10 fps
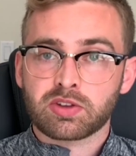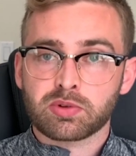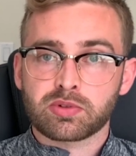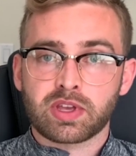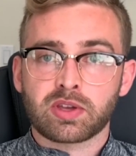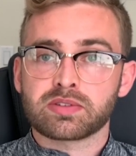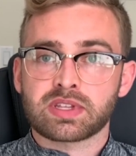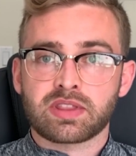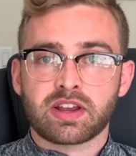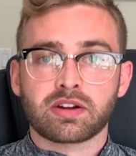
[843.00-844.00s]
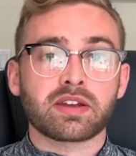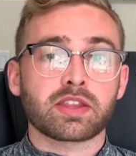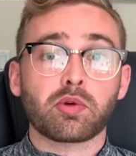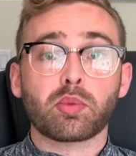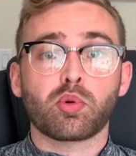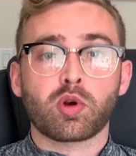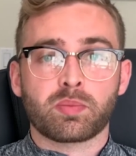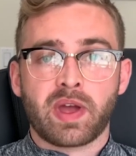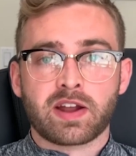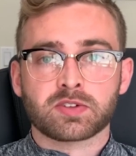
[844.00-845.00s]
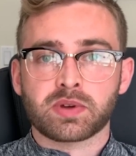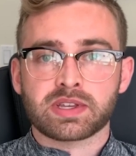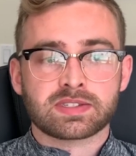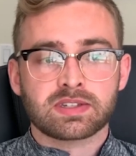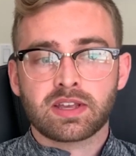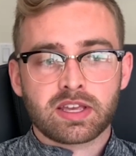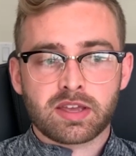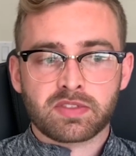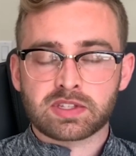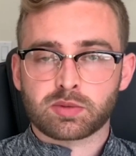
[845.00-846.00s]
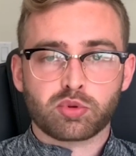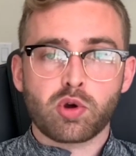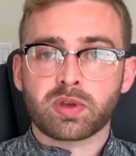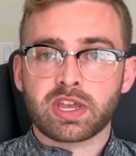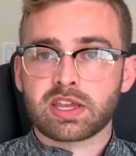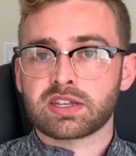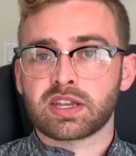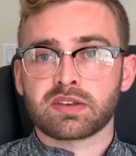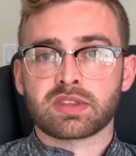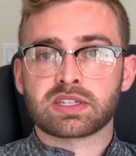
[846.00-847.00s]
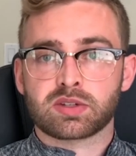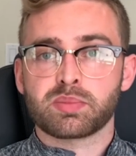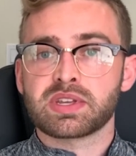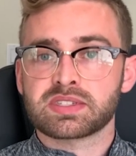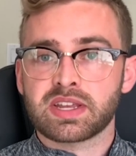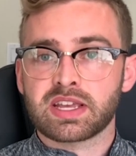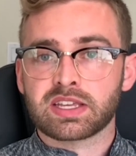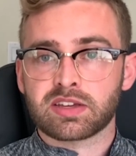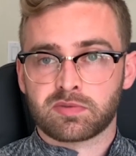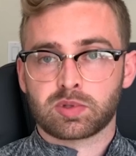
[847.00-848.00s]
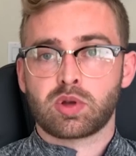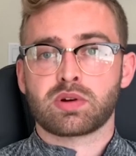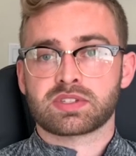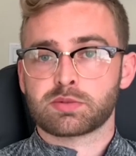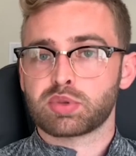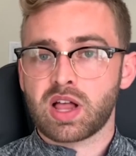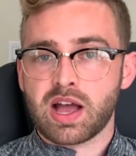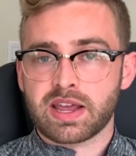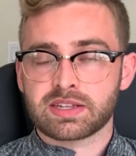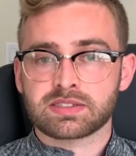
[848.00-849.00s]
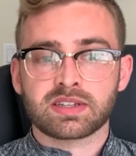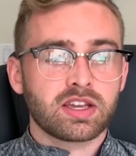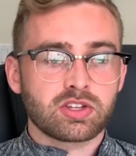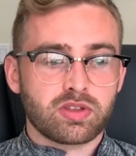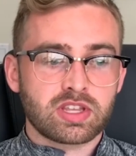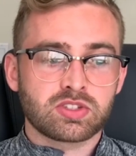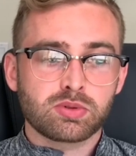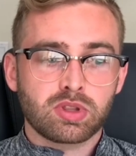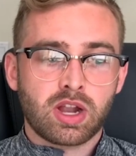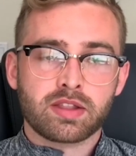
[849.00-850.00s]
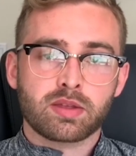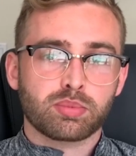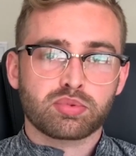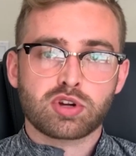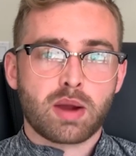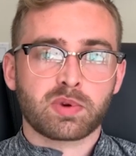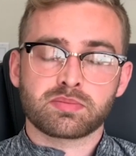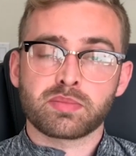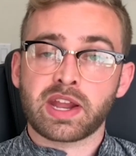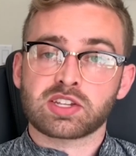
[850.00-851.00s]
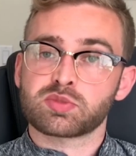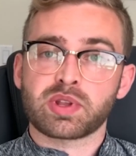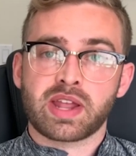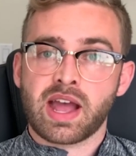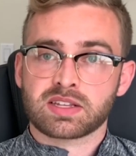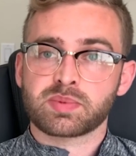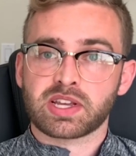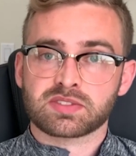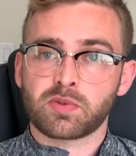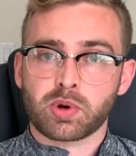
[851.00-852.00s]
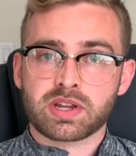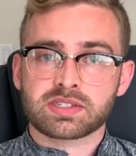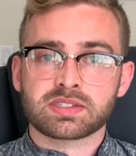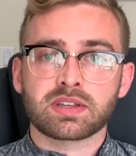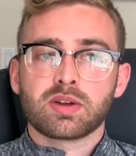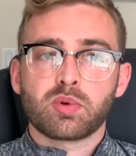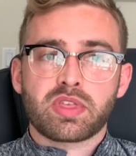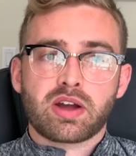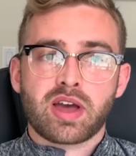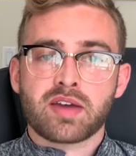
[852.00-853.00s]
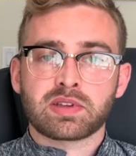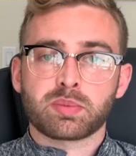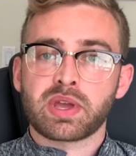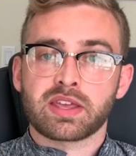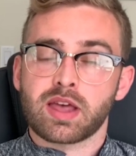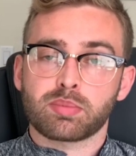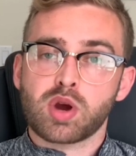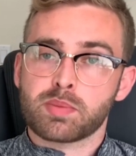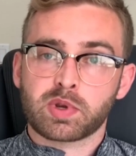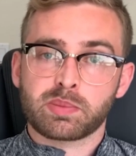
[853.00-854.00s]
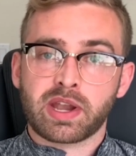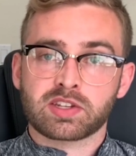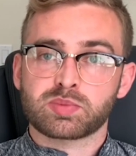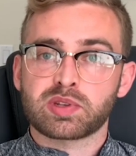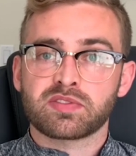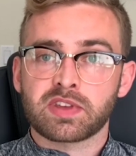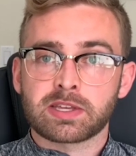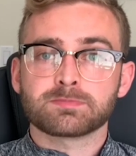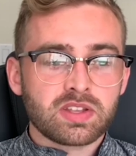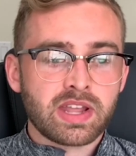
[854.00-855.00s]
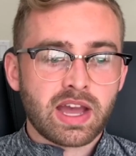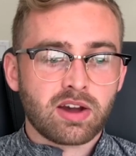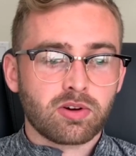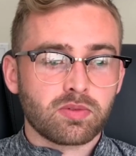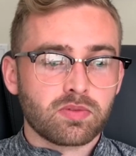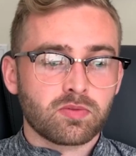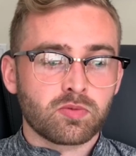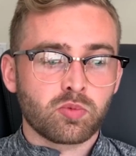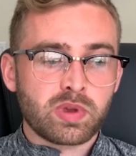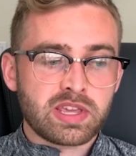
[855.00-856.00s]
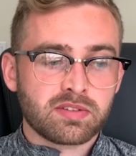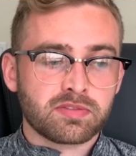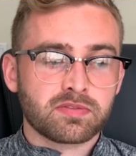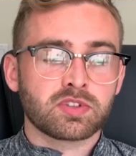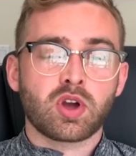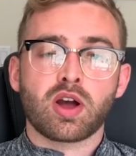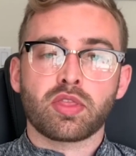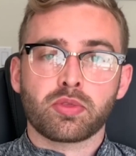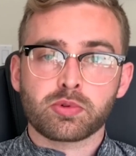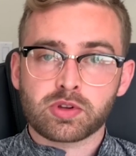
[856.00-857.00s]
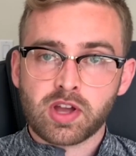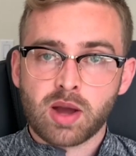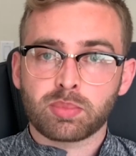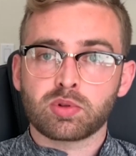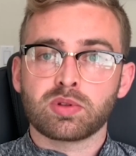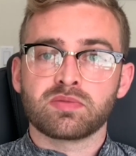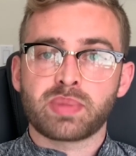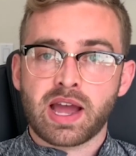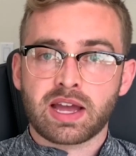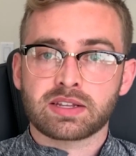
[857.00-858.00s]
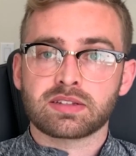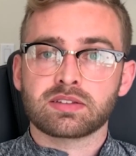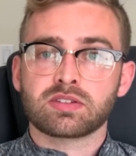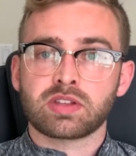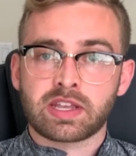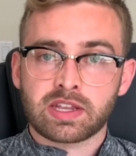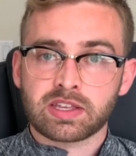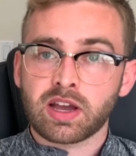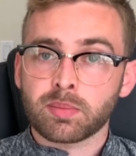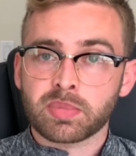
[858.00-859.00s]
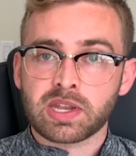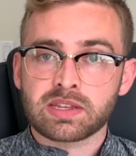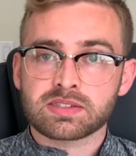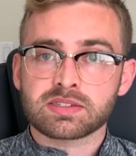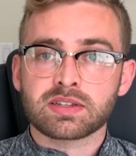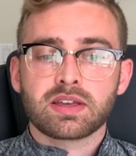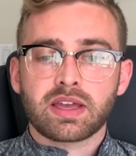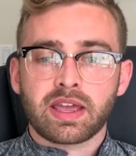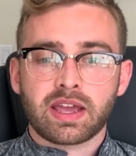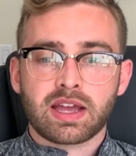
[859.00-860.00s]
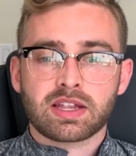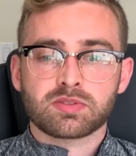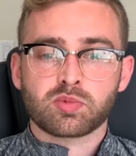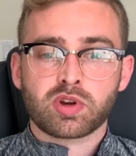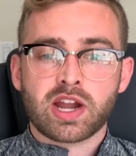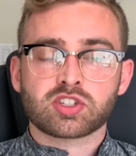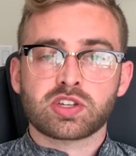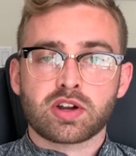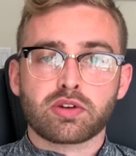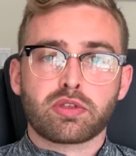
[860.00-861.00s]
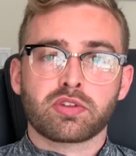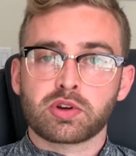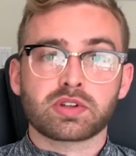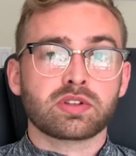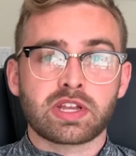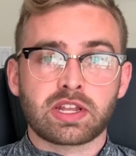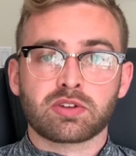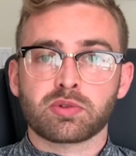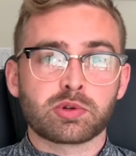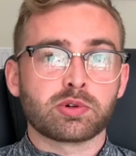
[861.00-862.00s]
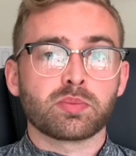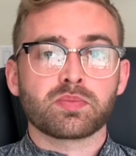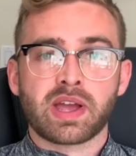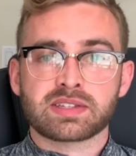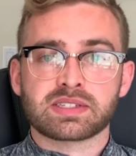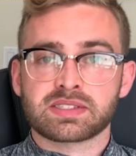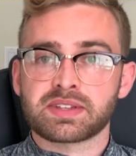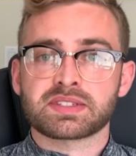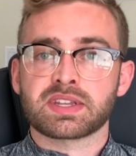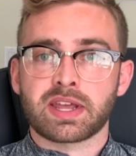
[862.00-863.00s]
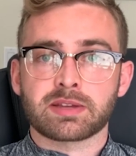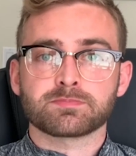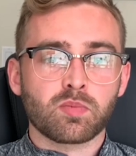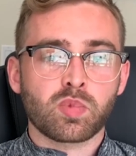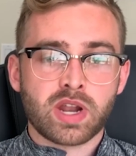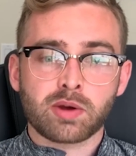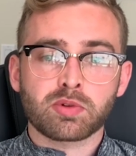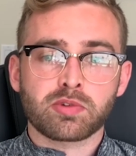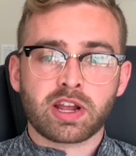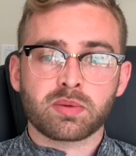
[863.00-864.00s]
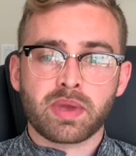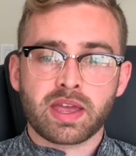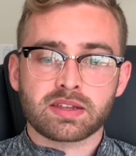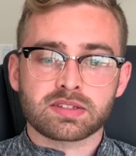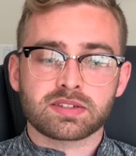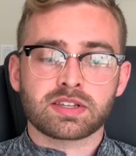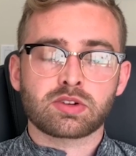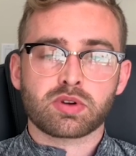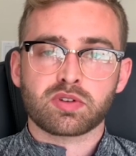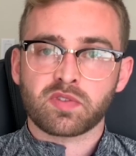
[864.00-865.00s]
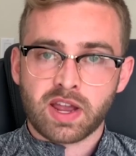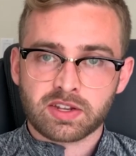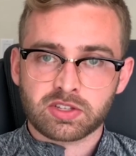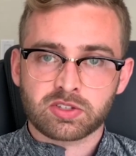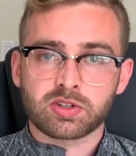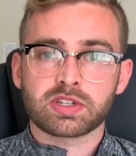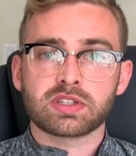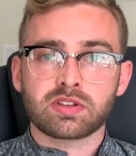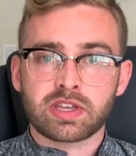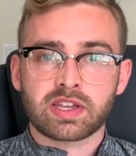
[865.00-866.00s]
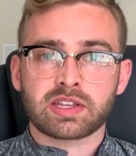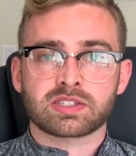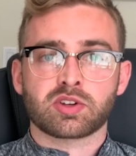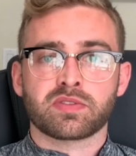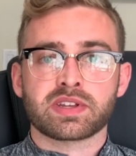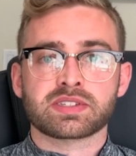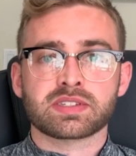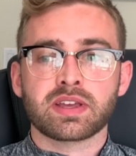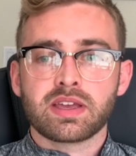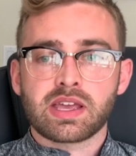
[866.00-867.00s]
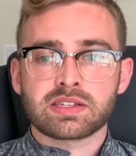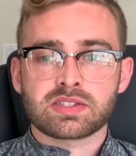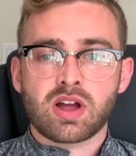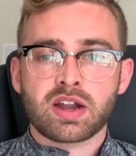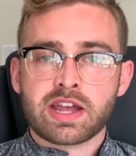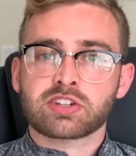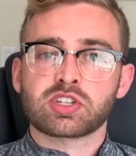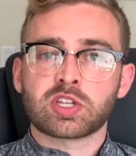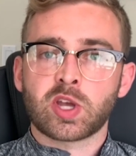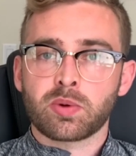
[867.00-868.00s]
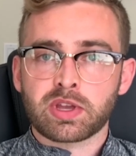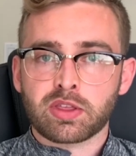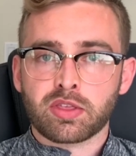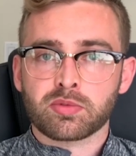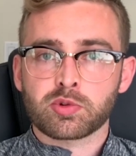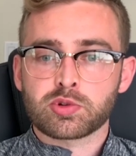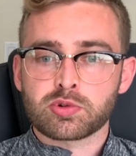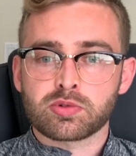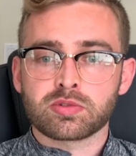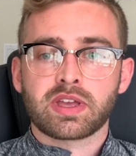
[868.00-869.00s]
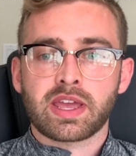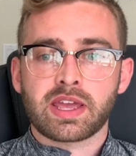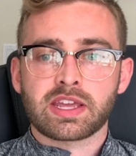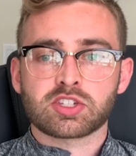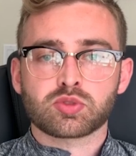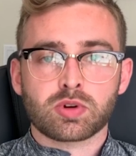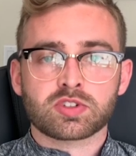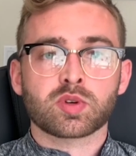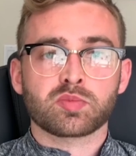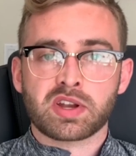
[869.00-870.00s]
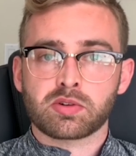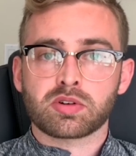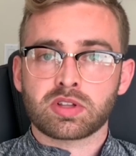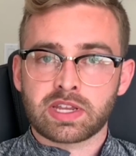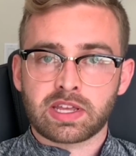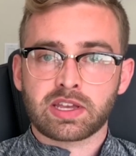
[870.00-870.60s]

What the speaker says: crew that goes in there and they report back to us if things are broken, if things are missing, if we're low on supplies. They do a lot of the property management aspects for us without having to pay that property management fee. Now, we have gone through a couple of bad cleaning companies, and we're actually on our third cleaning crew as it sits today. What I would recommend in order to find a good cleaning service is not actually going through a short-term rental cleaning